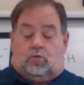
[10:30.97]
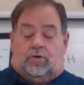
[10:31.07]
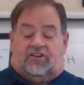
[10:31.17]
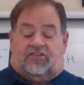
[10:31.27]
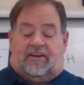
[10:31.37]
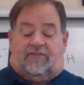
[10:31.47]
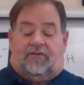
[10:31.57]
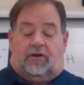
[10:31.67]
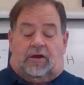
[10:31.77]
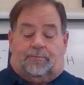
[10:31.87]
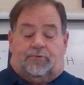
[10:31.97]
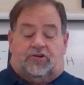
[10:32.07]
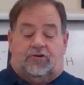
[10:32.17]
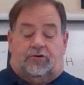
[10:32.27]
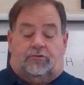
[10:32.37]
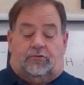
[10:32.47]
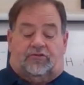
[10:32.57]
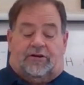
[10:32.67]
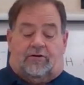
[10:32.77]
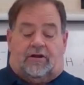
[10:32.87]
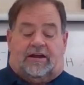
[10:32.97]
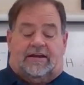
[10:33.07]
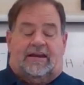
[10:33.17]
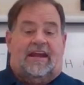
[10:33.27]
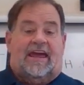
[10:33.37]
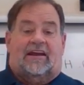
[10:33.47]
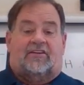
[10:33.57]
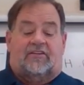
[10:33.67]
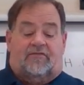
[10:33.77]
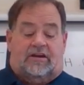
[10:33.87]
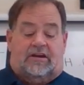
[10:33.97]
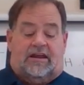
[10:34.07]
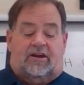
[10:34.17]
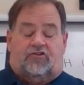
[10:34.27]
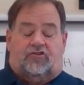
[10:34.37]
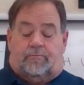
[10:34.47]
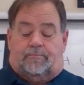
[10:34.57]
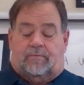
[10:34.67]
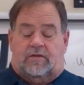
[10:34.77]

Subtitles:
which they fill up with doodles that are connective in nature.